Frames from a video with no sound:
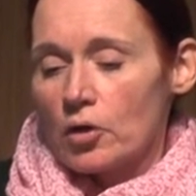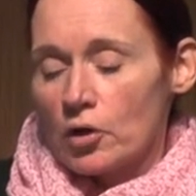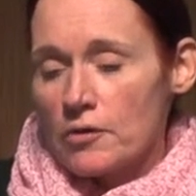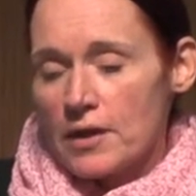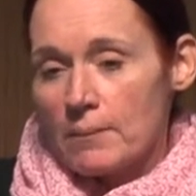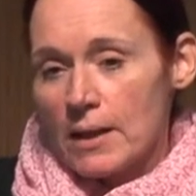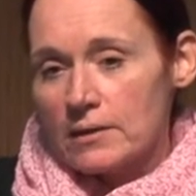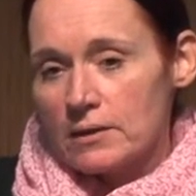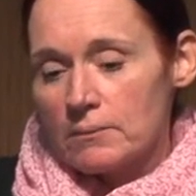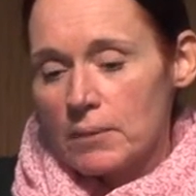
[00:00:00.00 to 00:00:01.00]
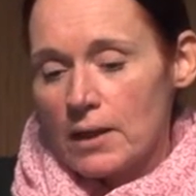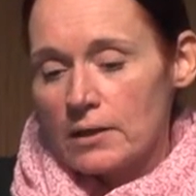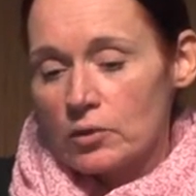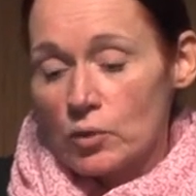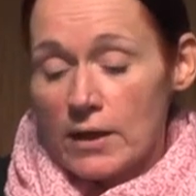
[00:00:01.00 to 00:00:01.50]
earn their money
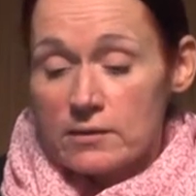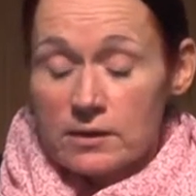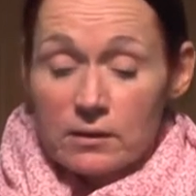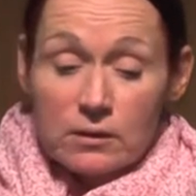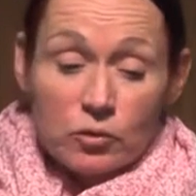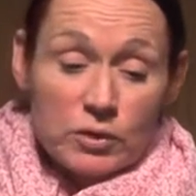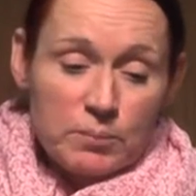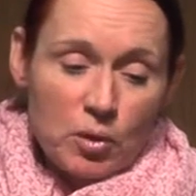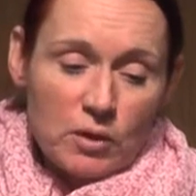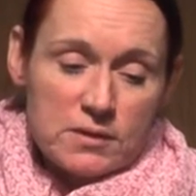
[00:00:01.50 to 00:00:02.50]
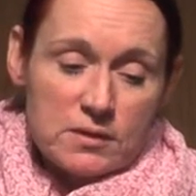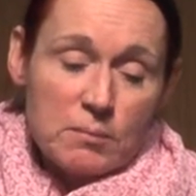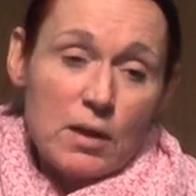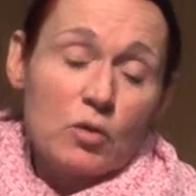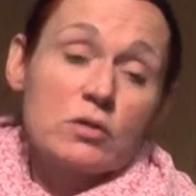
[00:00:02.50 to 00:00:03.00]
by writing reports
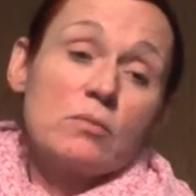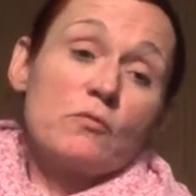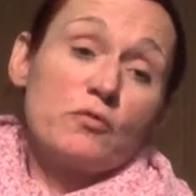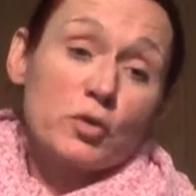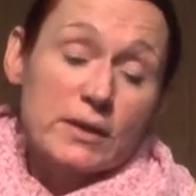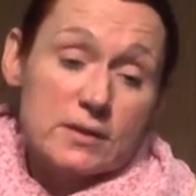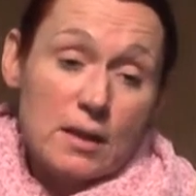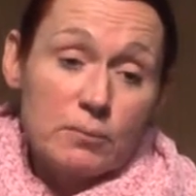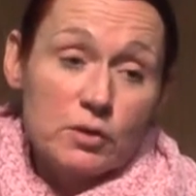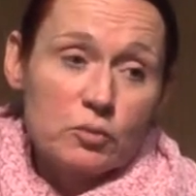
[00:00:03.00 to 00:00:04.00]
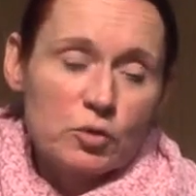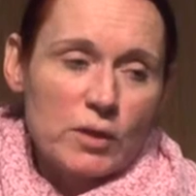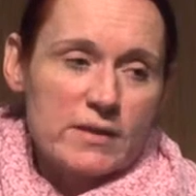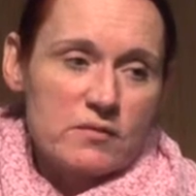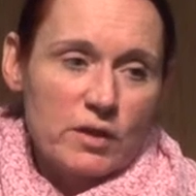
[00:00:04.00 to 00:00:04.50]
about, for example, human
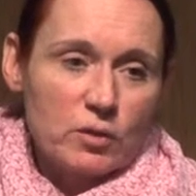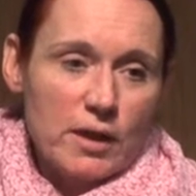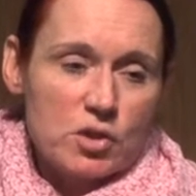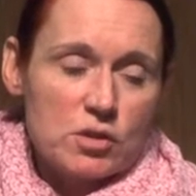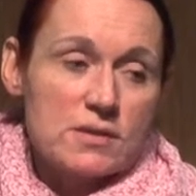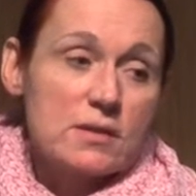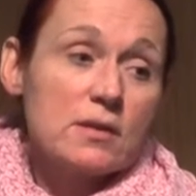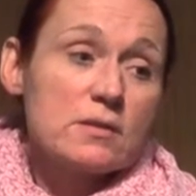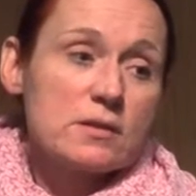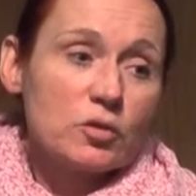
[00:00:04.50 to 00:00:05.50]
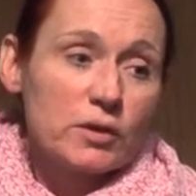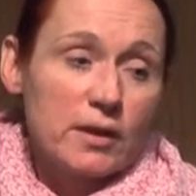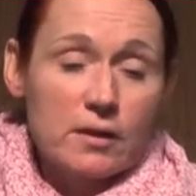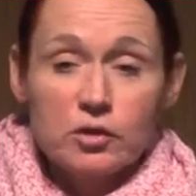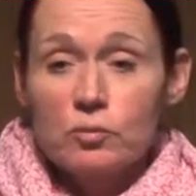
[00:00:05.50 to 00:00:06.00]
rights violations in
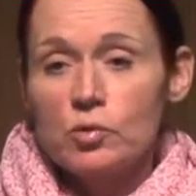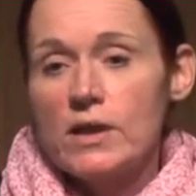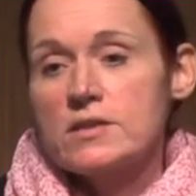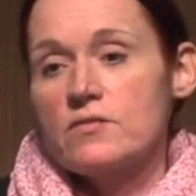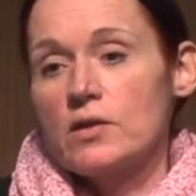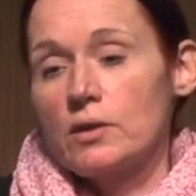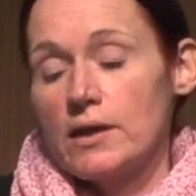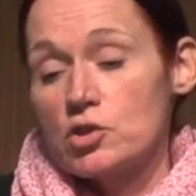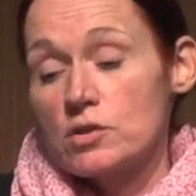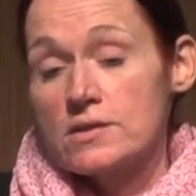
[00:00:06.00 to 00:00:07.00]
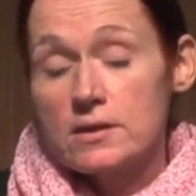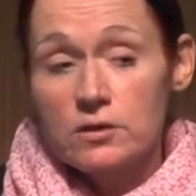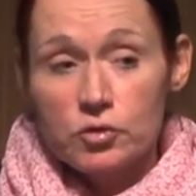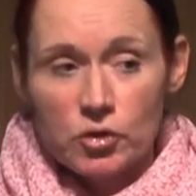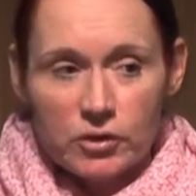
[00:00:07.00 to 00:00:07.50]
Syria, human rights violations
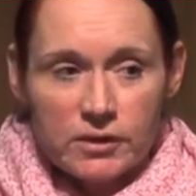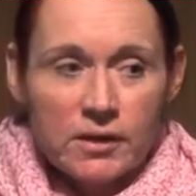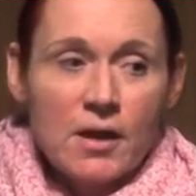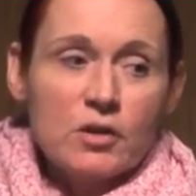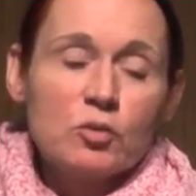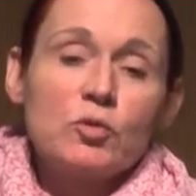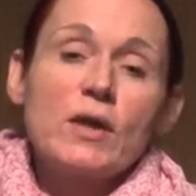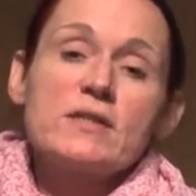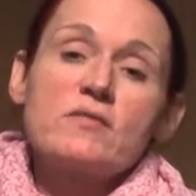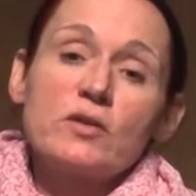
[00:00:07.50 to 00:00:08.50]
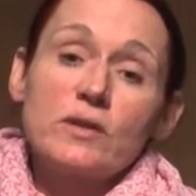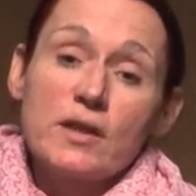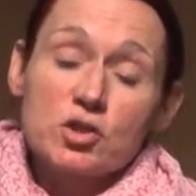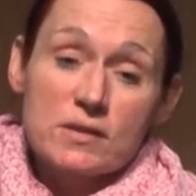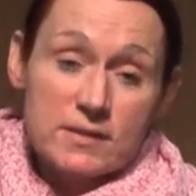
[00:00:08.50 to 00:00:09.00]
in Turkey, human rights
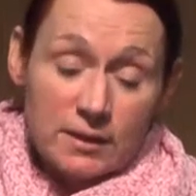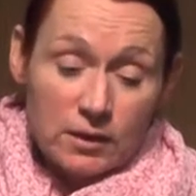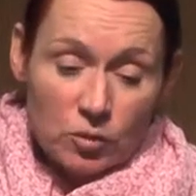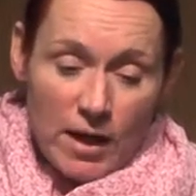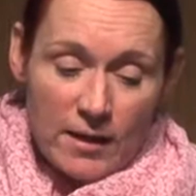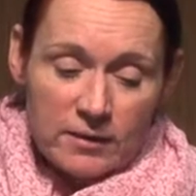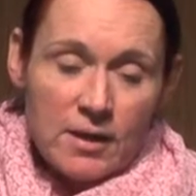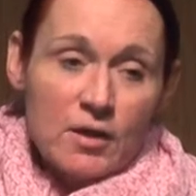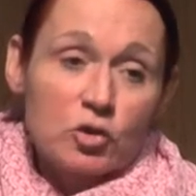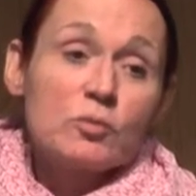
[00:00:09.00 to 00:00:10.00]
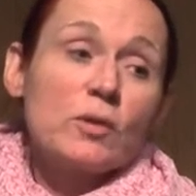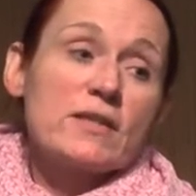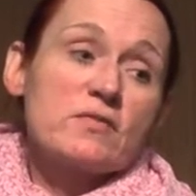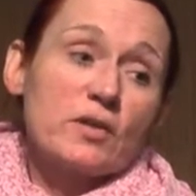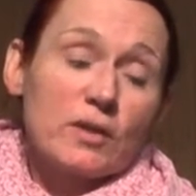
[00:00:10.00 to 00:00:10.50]
violations in Iraq, human
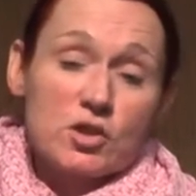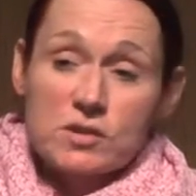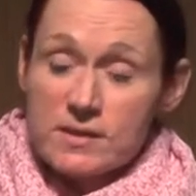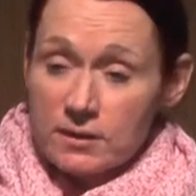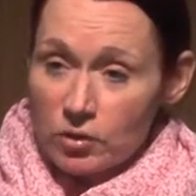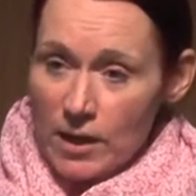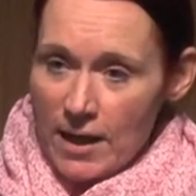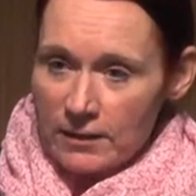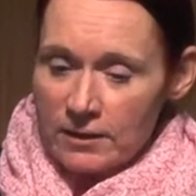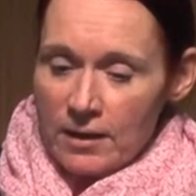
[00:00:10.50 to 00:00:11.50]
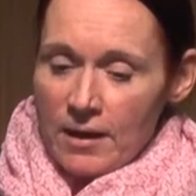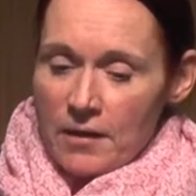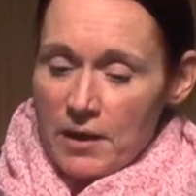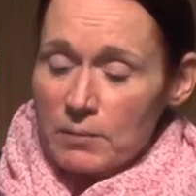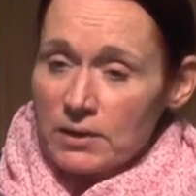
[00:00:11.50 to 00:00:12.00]
rights violations in Iran.
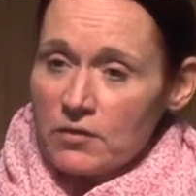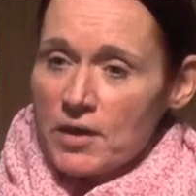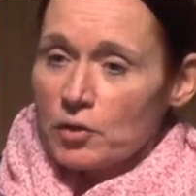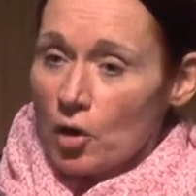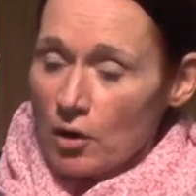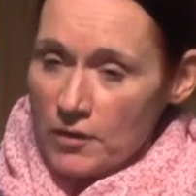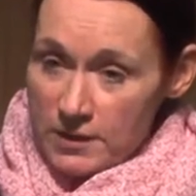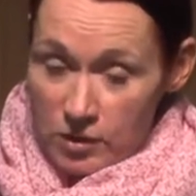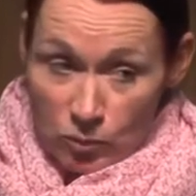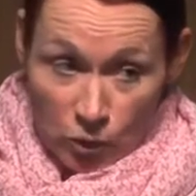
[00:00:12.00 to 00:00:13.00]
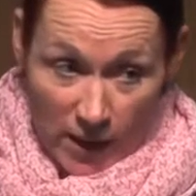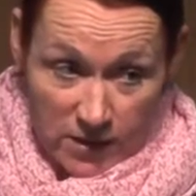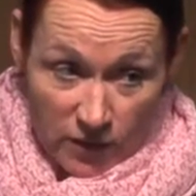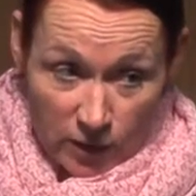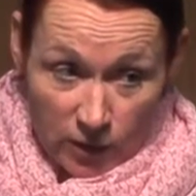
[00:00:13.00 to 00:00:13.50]
They believe that all these human
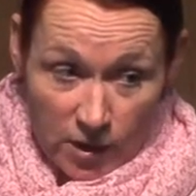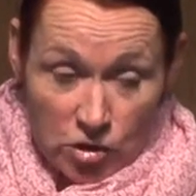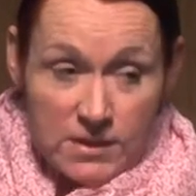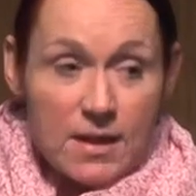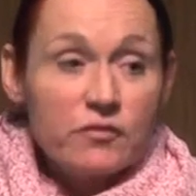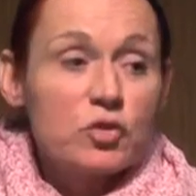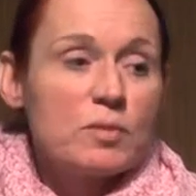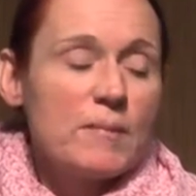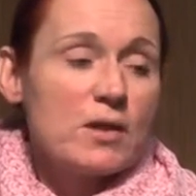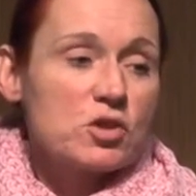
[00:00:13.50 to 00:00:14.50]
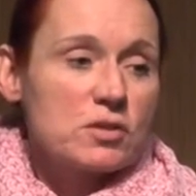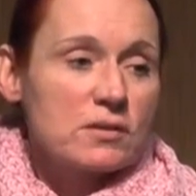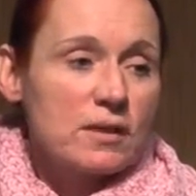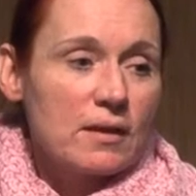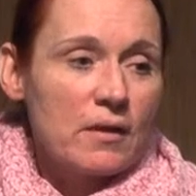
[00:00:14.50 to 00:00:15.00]
rights violations have to be
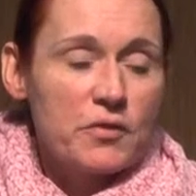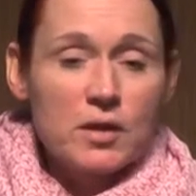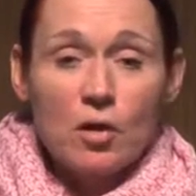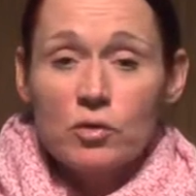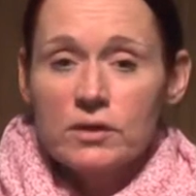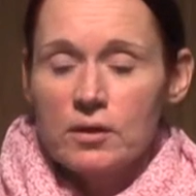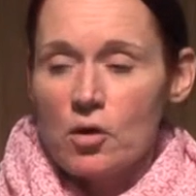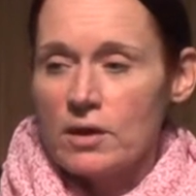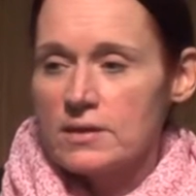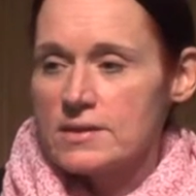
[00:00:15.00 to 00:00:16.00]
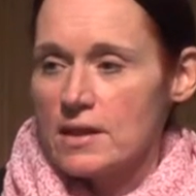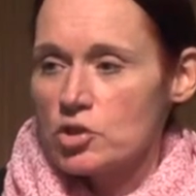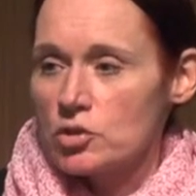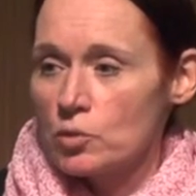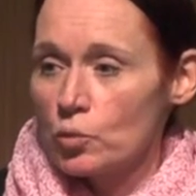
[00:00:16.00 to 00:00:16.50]
mentioned. And the only
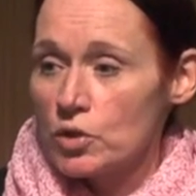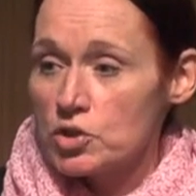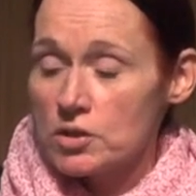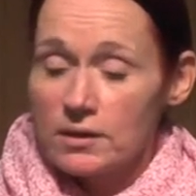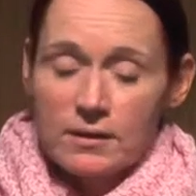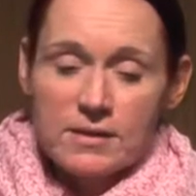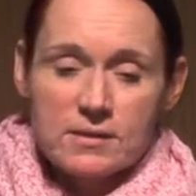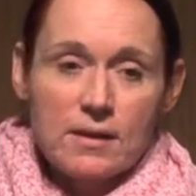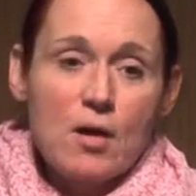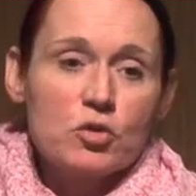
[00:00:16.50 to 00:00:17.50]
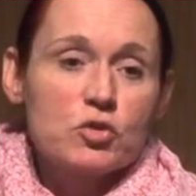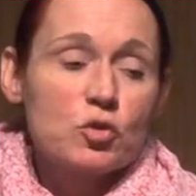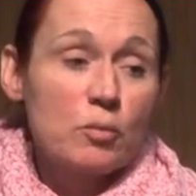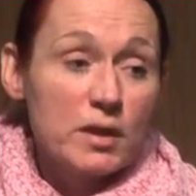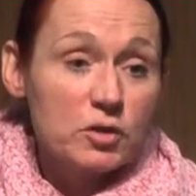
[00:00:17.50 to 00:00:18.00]
organization which is allowed
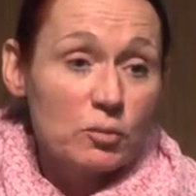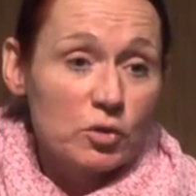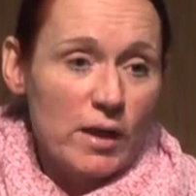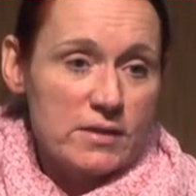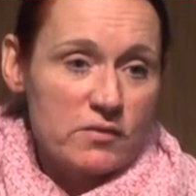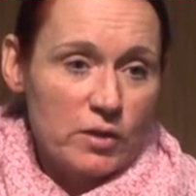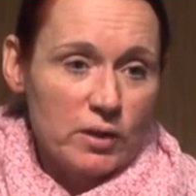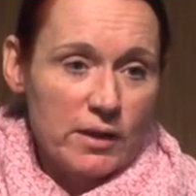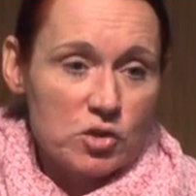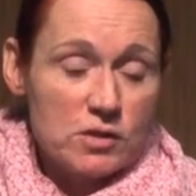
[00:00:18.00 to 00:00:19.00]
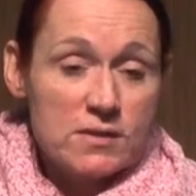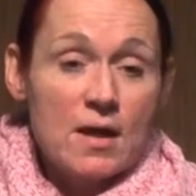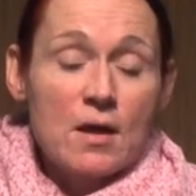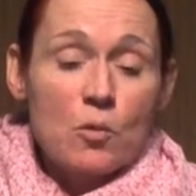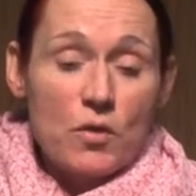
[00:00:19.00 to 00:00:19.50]
to commit human rights violations
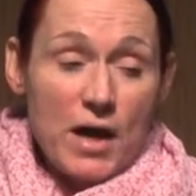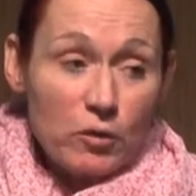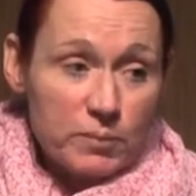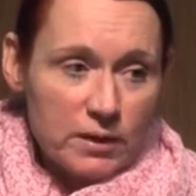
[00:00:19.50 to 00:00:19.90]
without